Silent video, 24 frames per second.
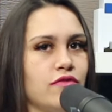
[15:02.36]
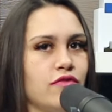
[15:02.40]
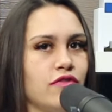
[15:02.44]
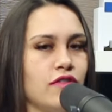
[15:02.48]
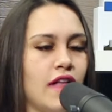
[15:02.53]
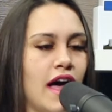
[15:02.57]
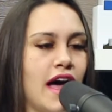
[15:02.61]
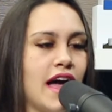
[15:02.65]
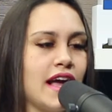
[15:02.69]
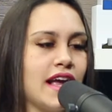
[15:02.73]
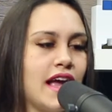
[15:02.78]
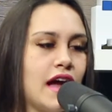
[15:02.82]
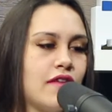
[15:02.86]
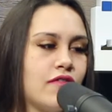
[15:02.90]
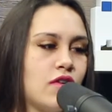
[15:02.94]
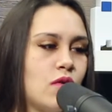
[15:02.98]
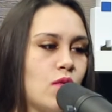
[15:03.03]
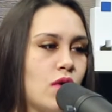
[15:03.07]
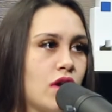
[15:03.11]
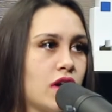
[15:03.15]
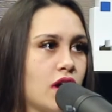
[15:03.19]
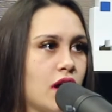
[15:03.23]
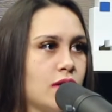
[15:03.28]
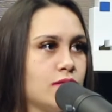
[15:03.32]
flag.
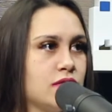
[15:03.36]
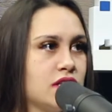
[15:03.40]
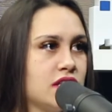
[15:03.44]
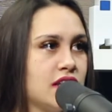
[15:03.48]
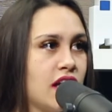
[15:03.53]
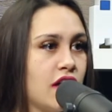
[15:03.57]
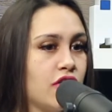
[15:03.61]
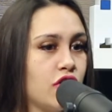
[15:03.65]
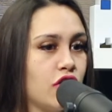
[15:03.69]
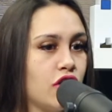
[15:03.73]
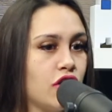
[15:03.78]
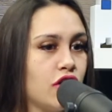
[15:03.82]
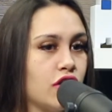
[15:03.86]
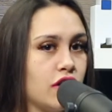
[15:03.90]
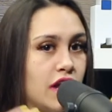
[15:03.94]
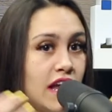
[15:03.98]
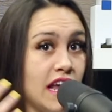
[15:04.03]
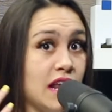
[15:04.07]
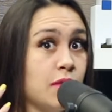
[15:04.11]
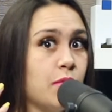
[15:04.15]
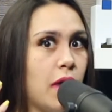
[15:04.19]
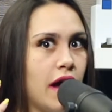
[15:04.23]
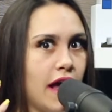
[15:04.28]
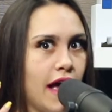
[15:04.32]
Everyone comes together
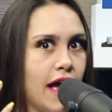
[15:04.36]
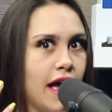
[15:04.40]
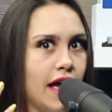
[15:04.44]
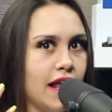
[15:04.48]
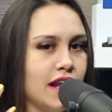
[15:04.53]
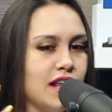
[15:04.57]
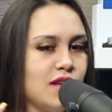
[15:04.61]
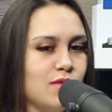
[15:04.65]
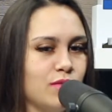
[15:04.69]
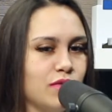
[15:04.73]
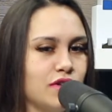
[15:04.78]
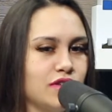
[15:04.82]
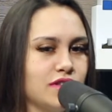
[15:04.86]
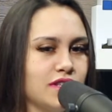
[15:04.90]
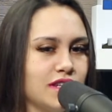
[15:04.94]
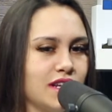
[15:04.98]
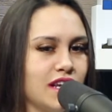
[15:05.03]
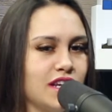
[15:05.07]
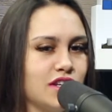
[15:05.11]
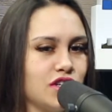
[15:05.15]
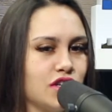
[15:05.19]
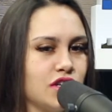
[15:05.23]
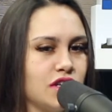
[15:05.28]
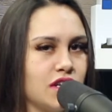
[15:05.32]
in my head and builds a
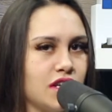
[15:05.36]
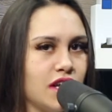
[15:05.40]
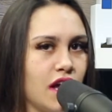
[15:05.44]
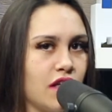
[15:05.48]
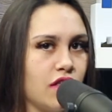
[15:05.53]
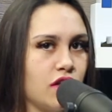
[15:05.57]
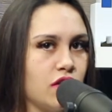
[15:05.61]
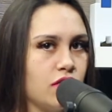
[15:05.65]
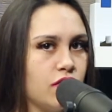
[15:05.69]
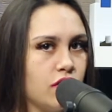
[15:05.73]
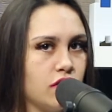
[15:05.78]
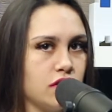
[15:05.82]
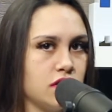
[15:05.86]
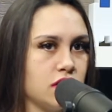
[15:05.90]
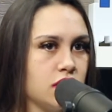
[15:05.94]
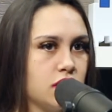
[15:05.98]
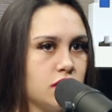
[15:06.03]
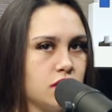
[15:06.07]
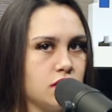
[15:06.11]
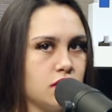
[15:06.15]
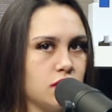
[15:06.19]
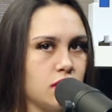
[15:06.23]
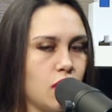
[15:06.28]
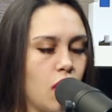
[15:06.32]
nation together
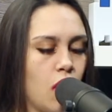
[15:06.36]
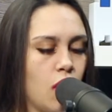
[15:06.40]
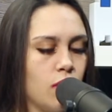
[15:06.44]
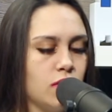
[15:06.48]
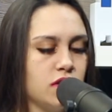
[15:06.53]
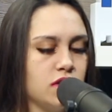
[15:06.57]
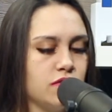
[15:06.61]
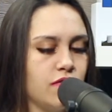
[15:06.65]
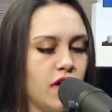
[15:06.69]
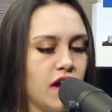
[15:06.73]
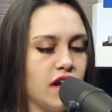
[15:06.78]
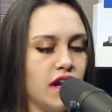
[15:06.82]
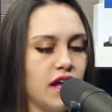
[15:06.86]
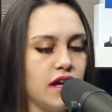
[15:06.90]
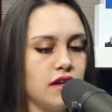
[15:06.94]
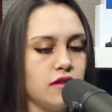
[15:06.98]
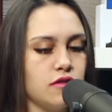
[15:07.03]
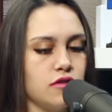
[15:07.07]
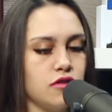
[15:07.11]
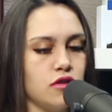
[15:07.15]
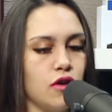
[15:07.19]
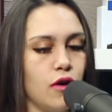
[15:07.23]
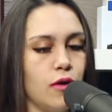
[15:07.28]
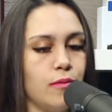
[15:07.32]
versus always fighting.
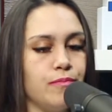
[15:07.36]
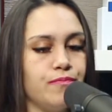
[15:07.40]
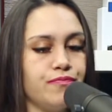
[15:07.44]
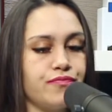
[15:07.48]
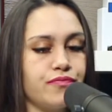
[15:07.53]
So